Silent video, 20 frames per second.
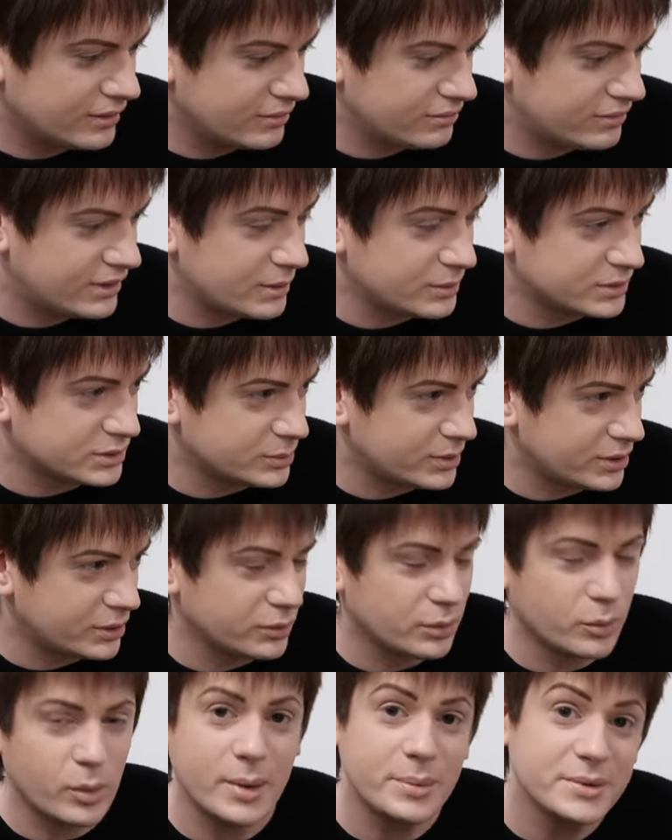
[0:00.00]
there was one
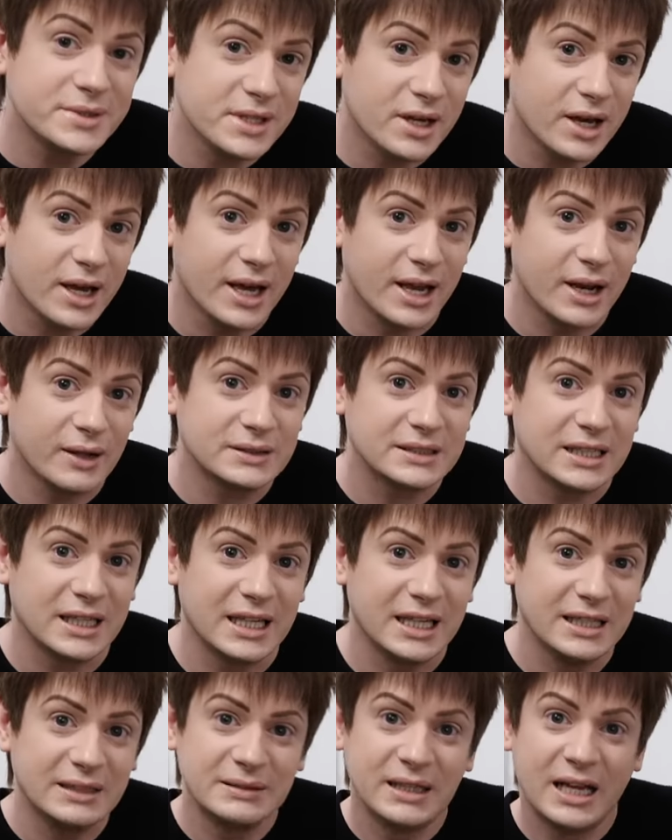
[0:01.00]
on the website and I was
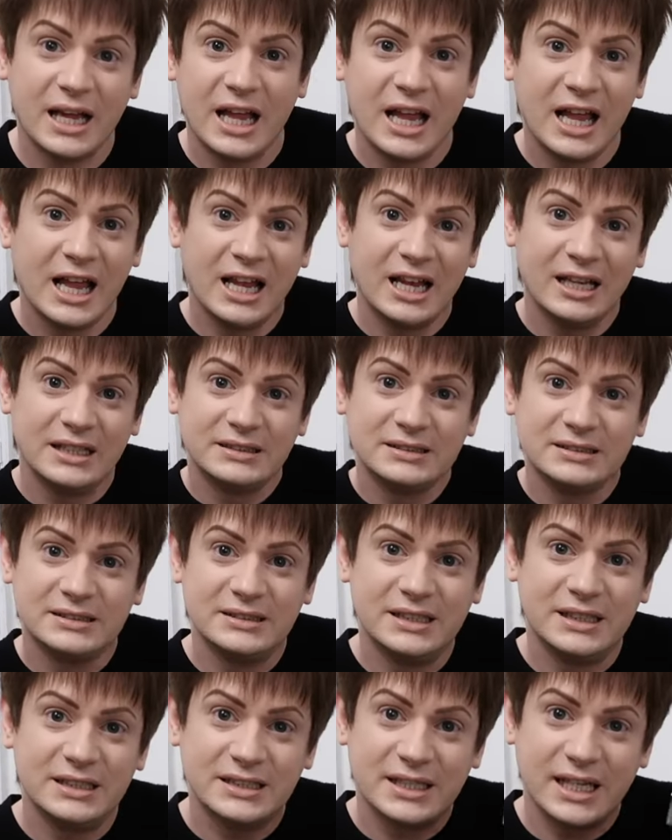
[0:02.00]
like,
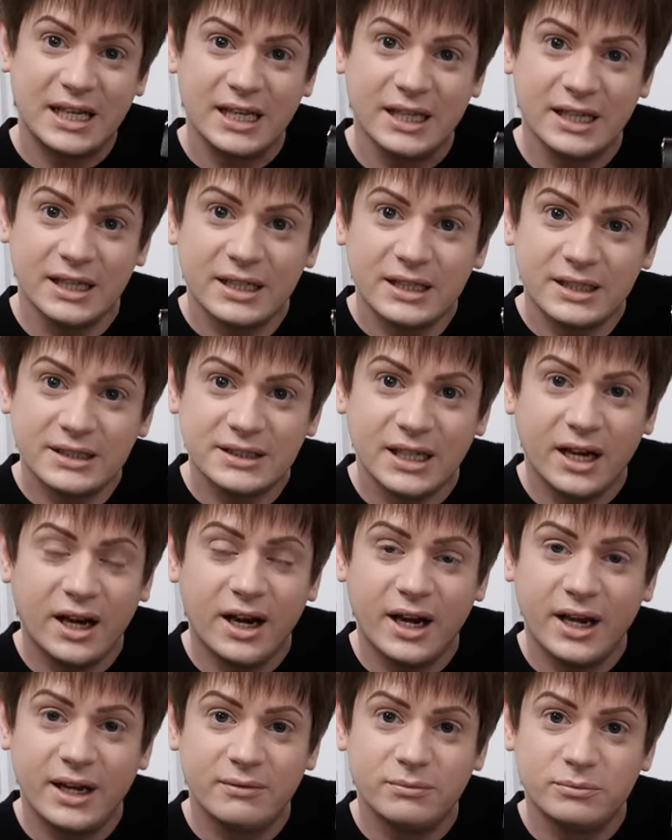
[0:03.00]
let's get it. Cause
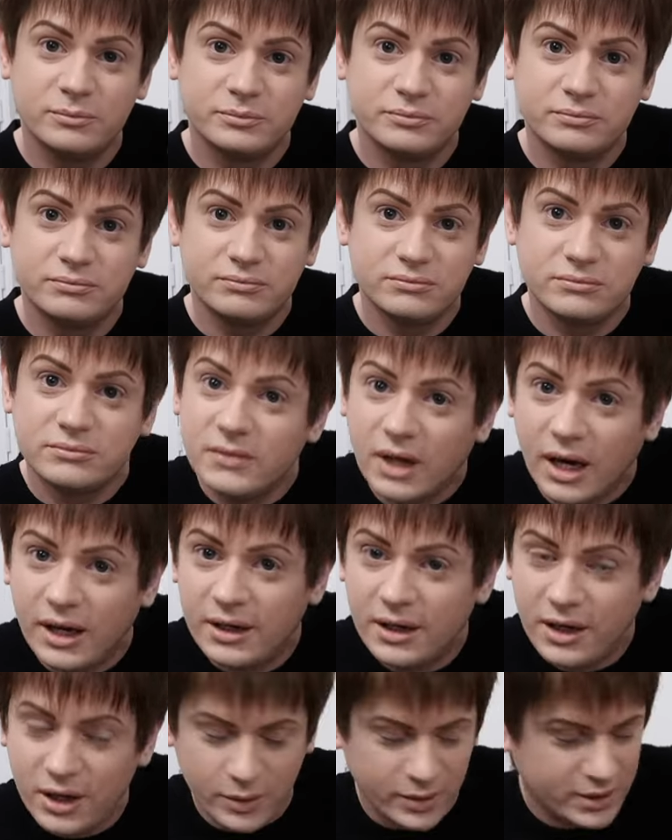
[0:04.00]
I
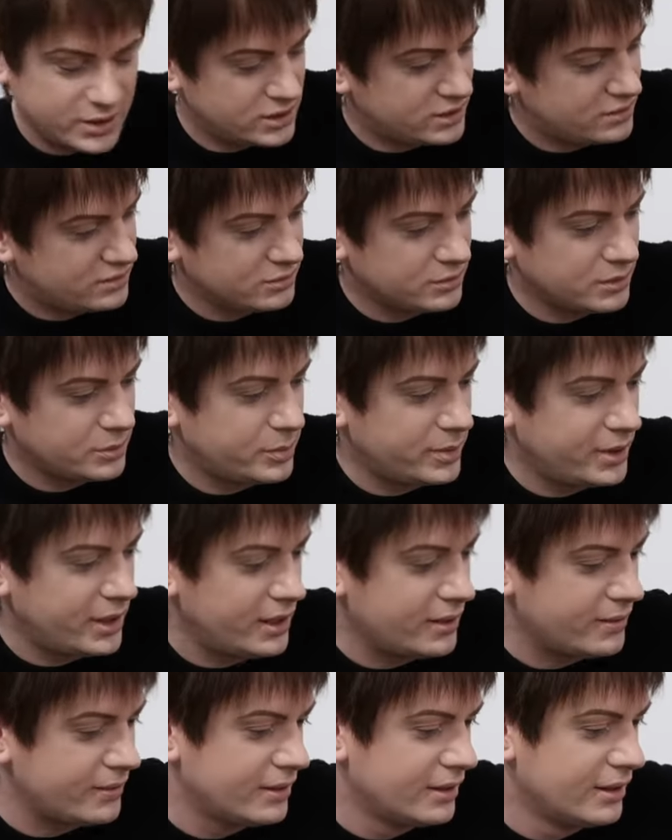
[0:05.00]
just thought it'd
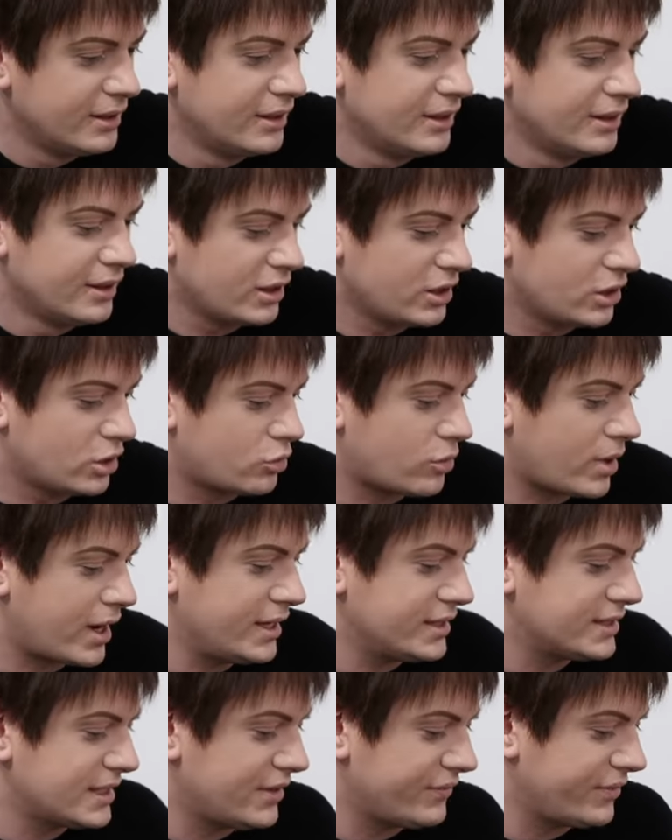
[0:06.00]
be
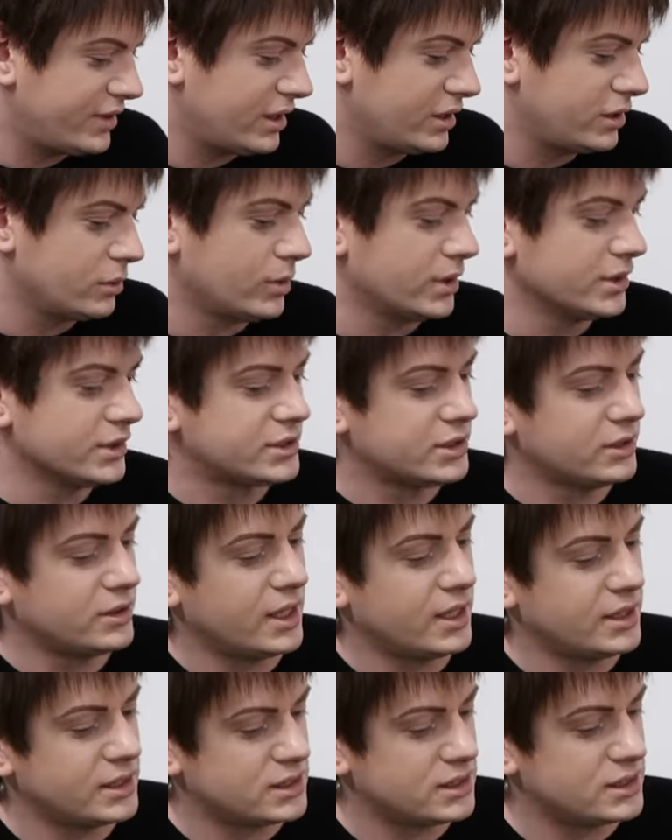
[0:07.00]
great to have another one. So
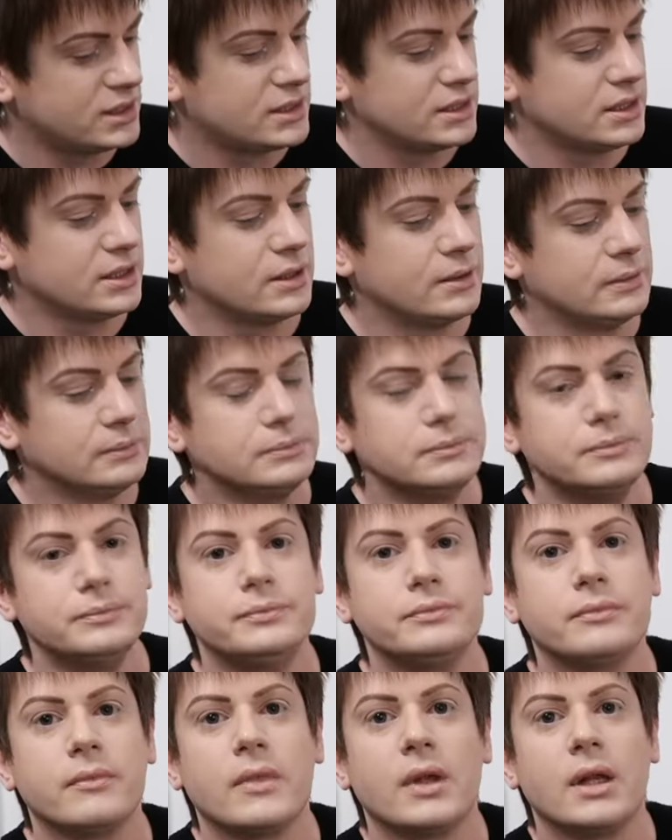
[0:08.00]
yeah, this is the
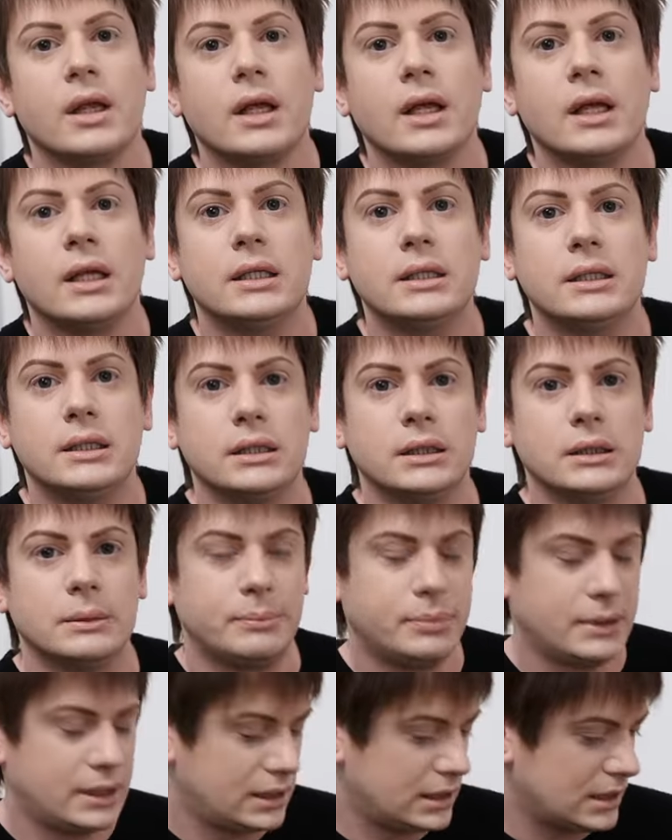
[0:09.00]
little
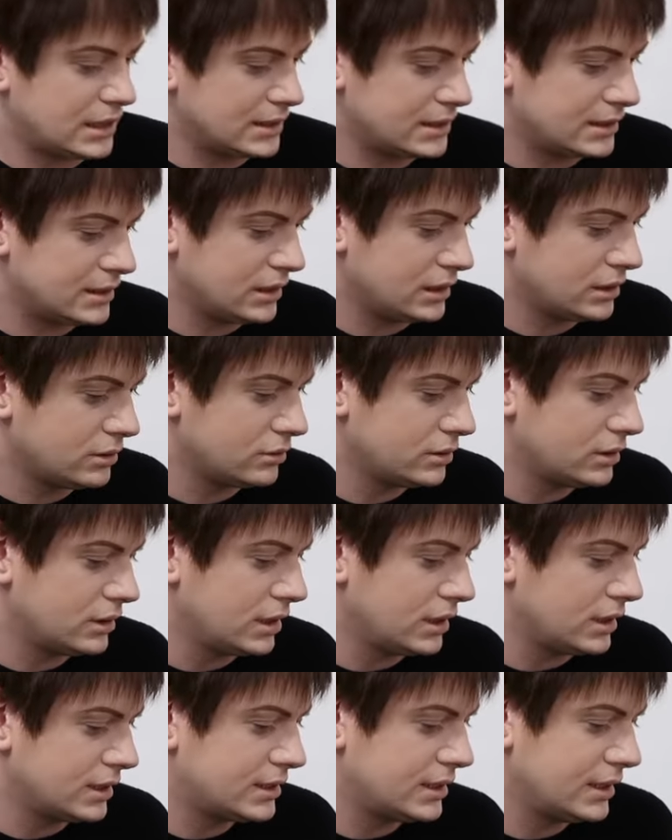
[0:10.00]
plastic on
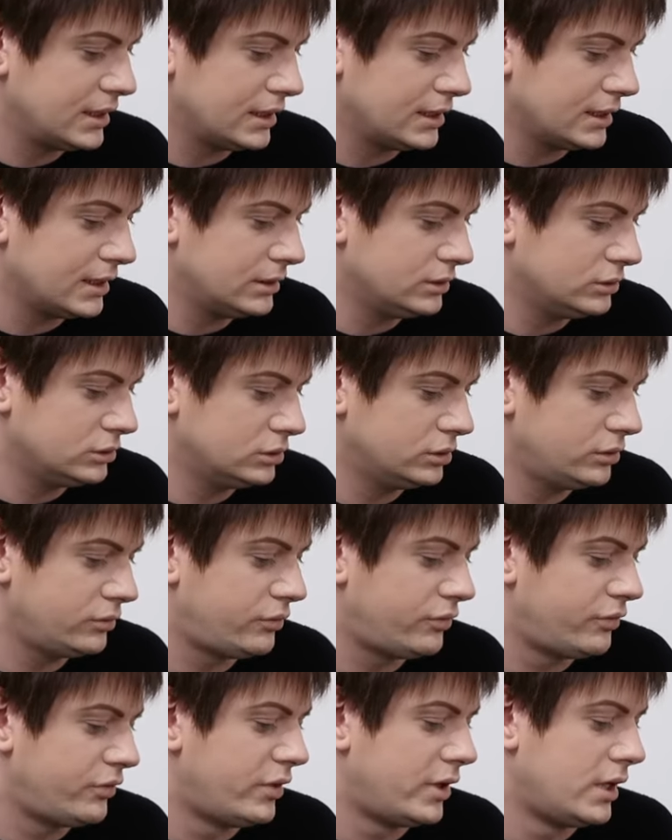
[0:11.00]
there. Take that
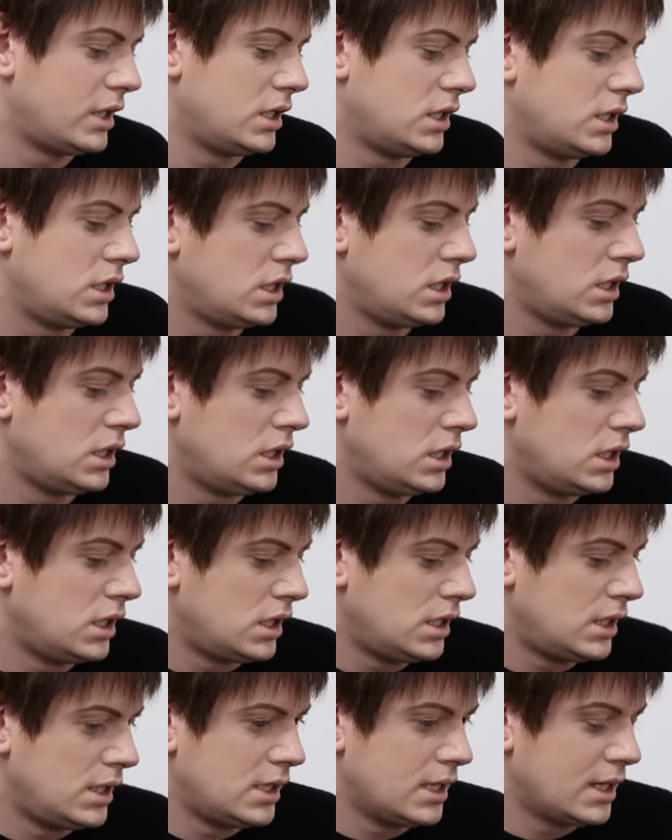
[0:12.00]
off.
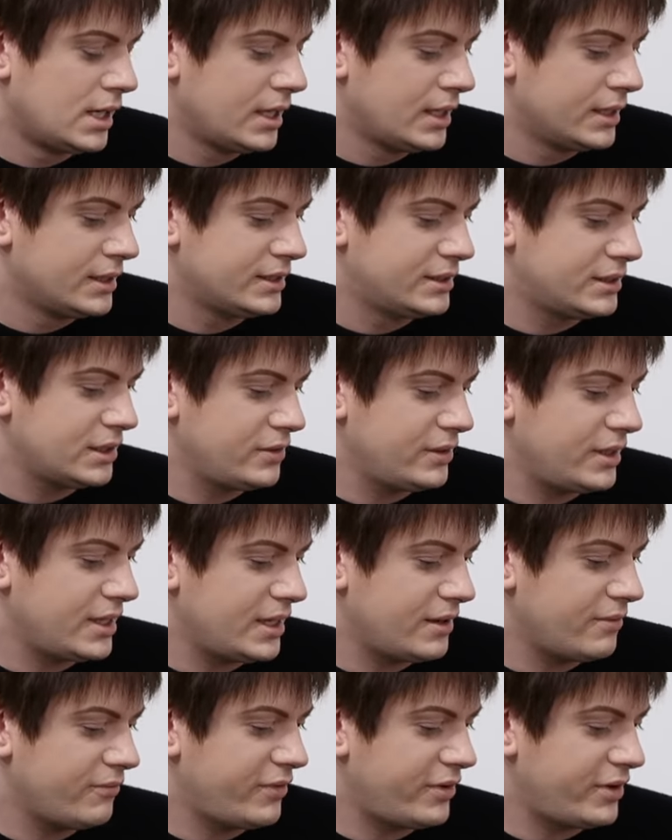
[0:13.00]
So
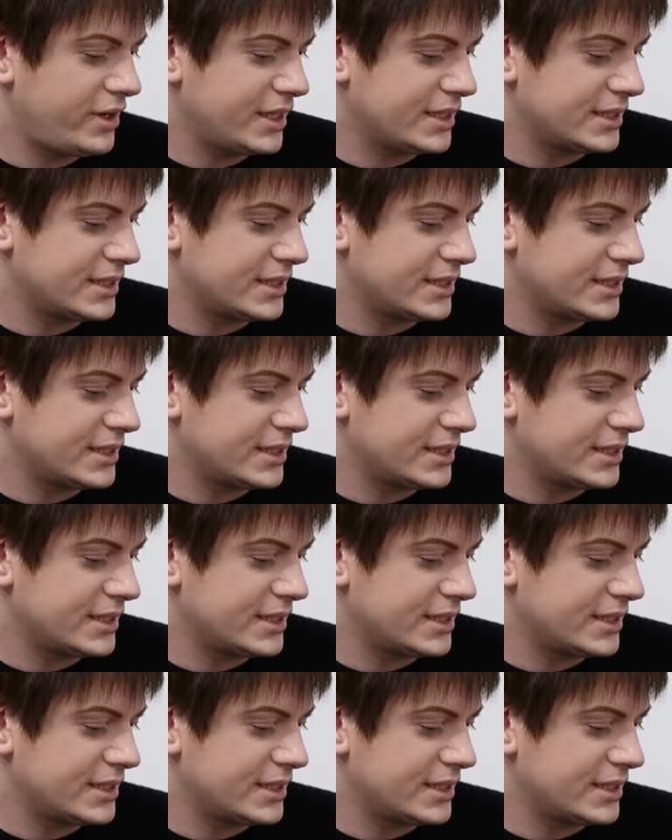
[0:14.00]
yeah, I'm very